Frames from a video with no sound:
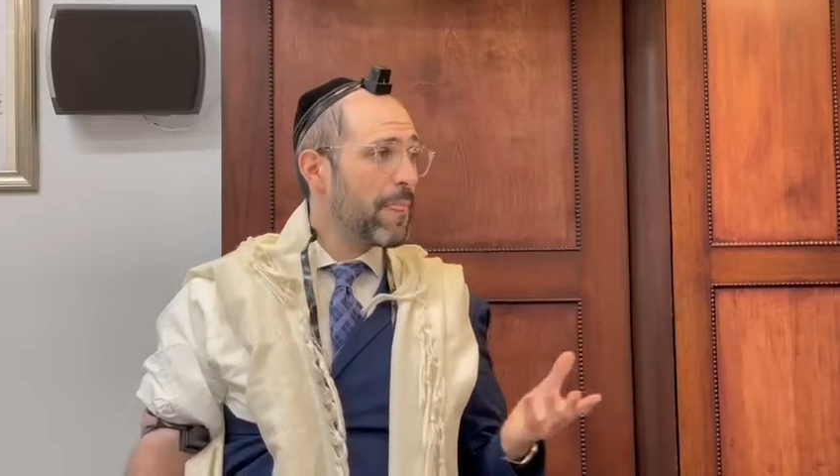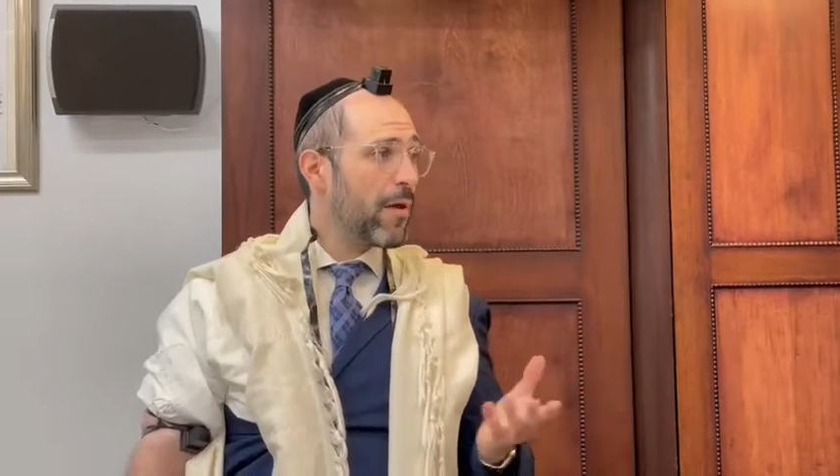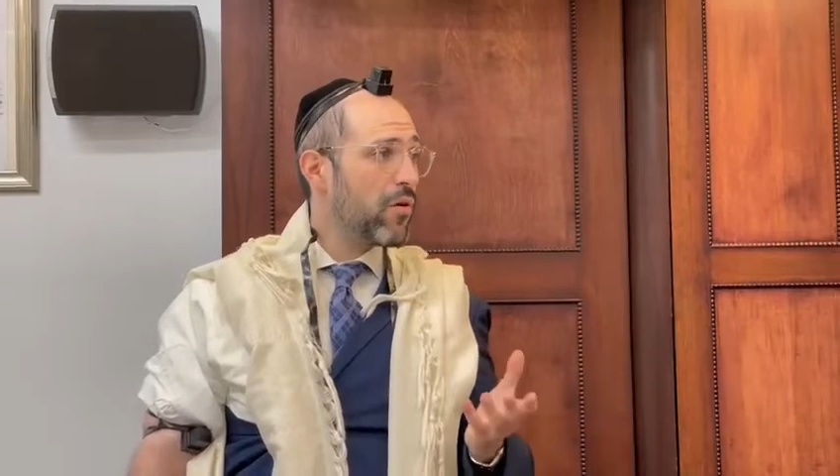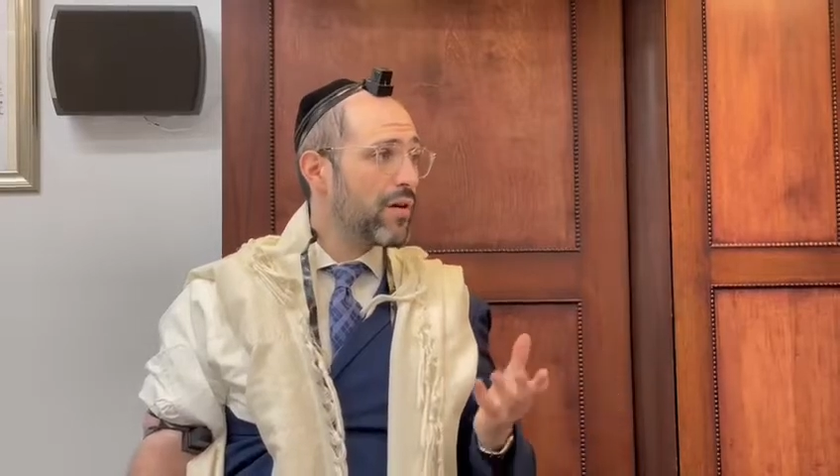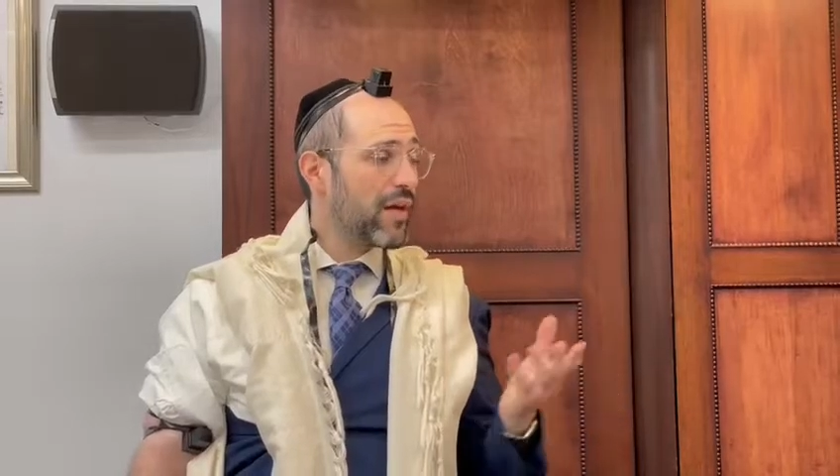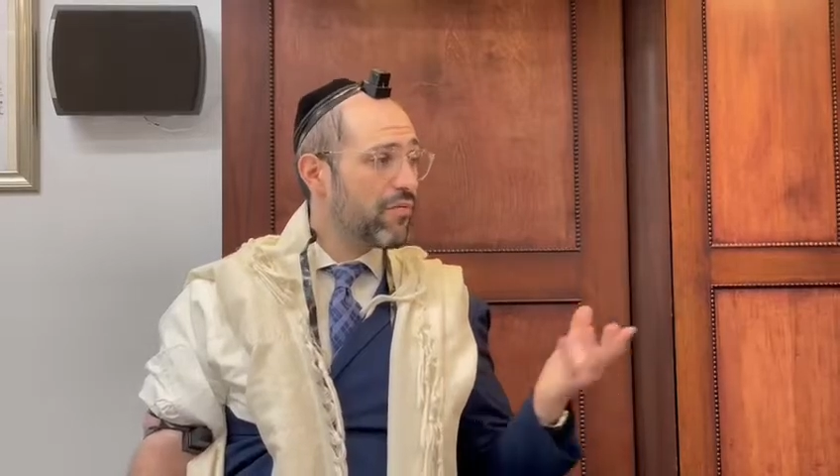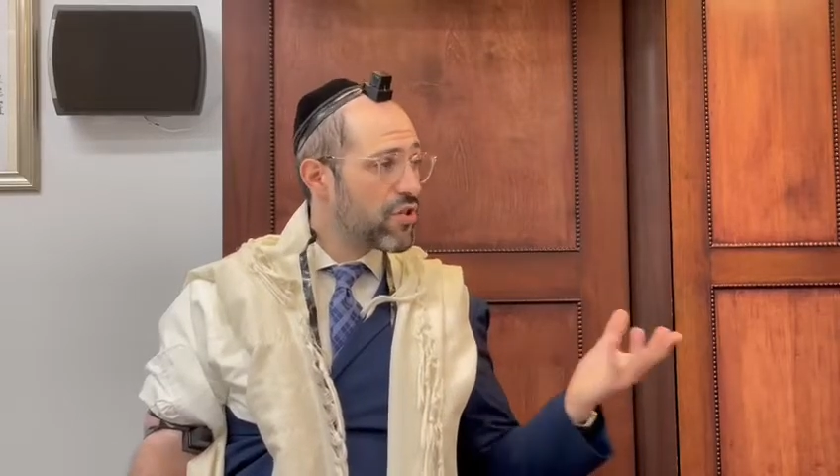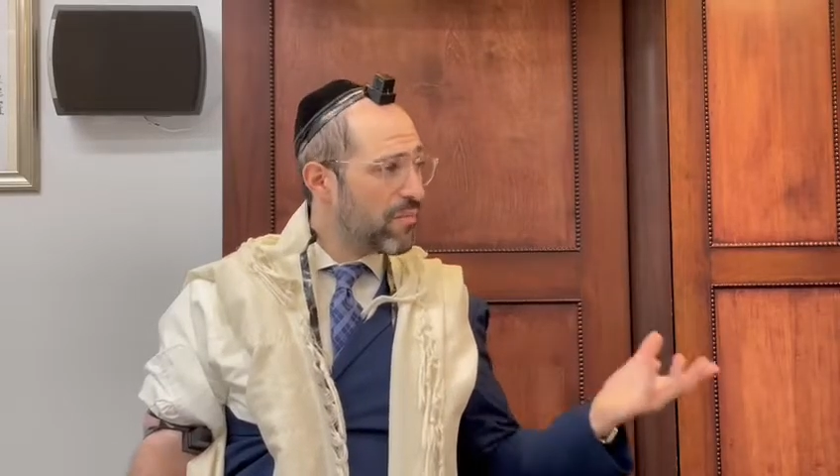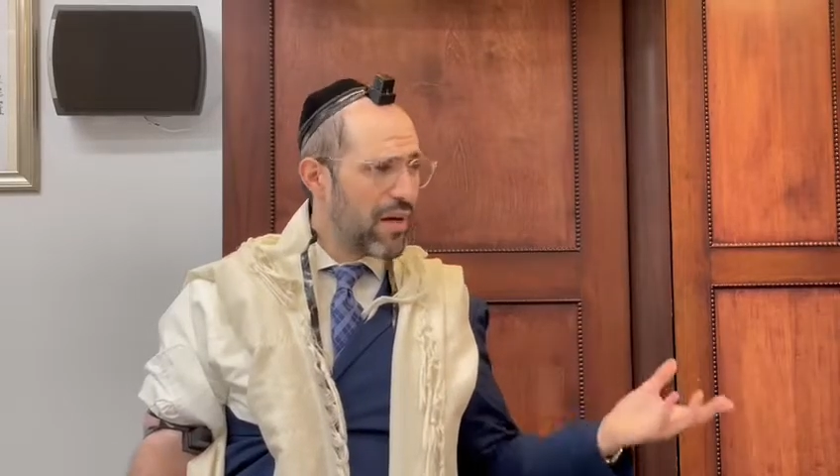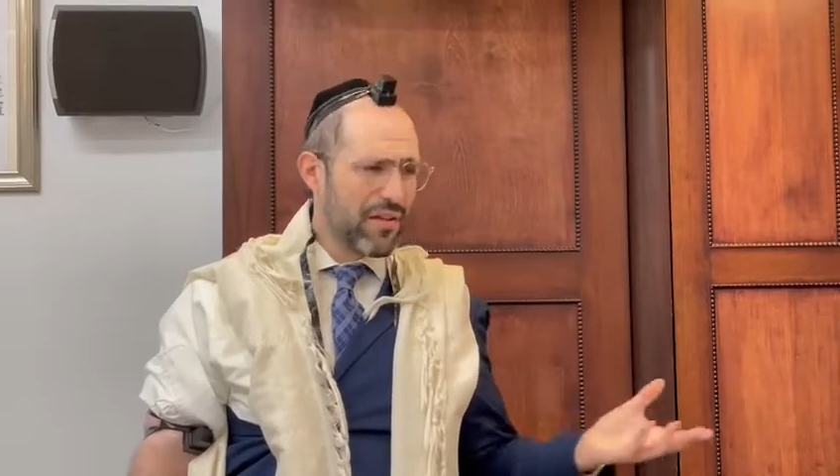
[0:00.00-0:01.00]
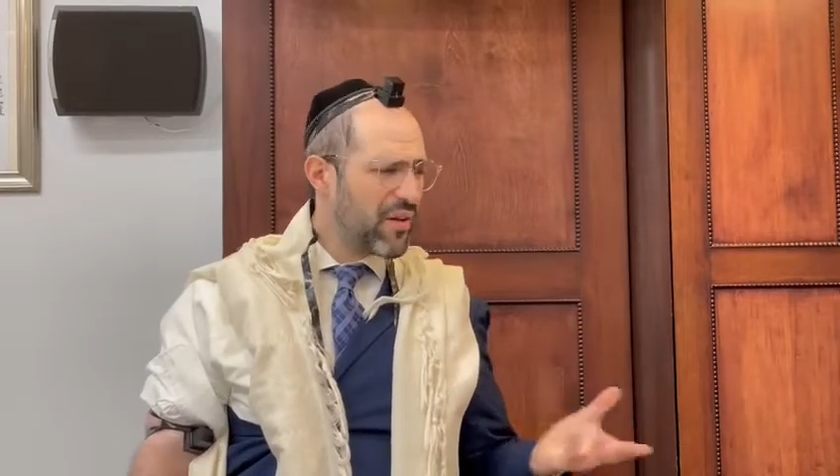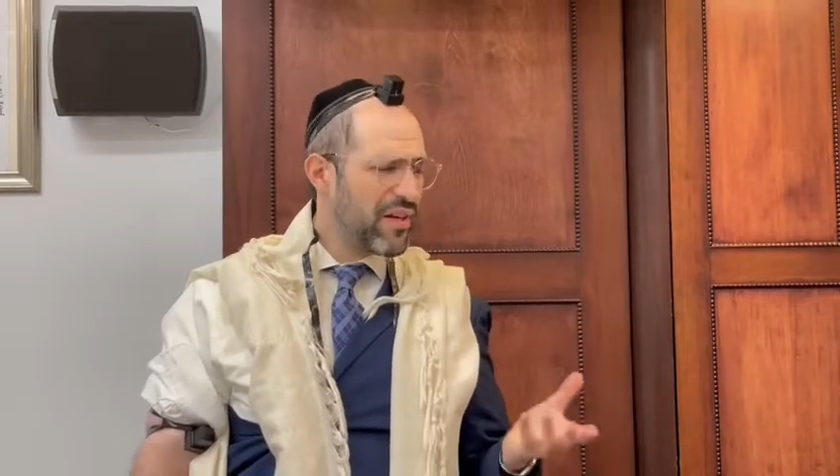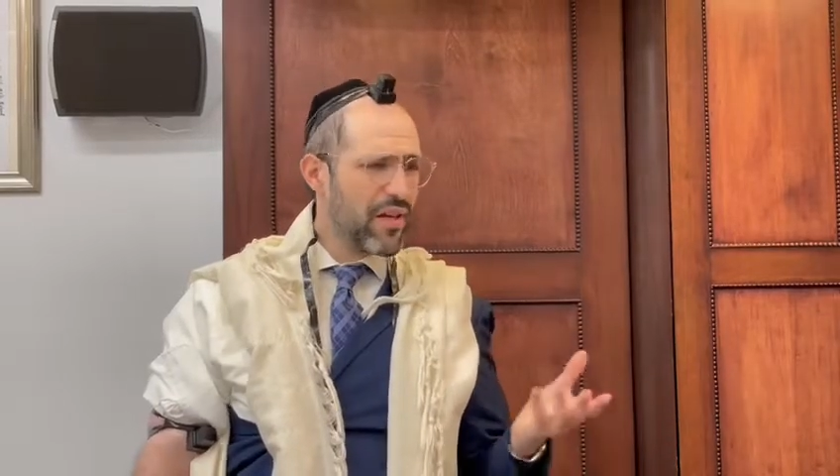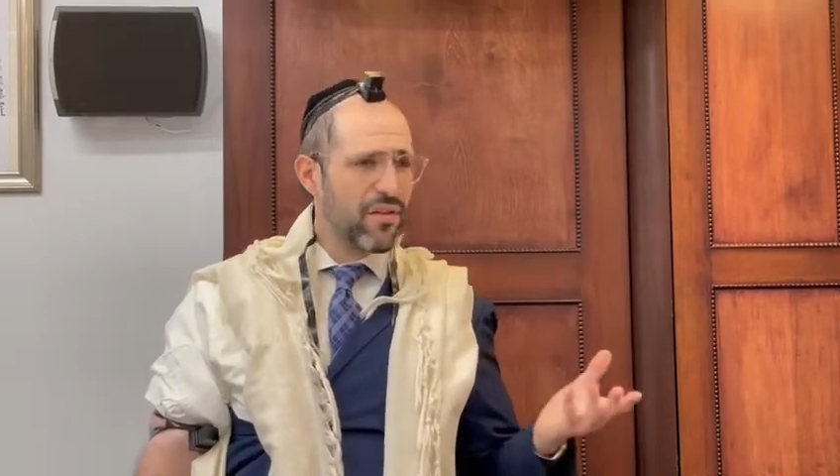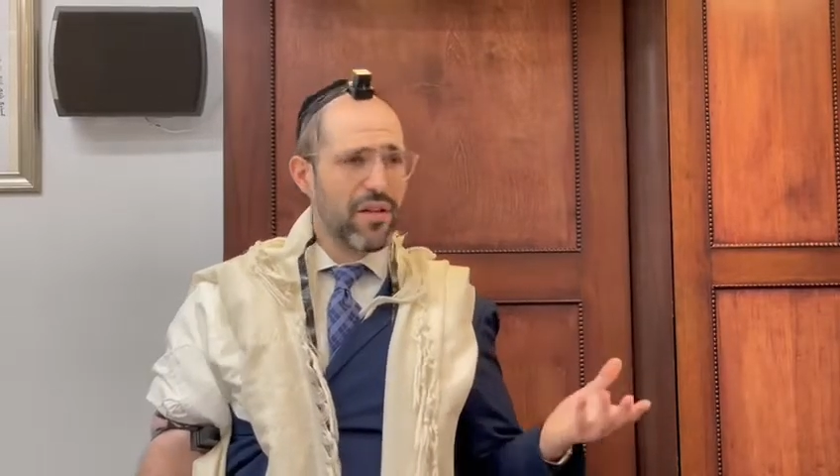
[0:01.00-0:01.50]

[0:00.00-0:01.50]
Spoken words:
on Erev Shabbat or any other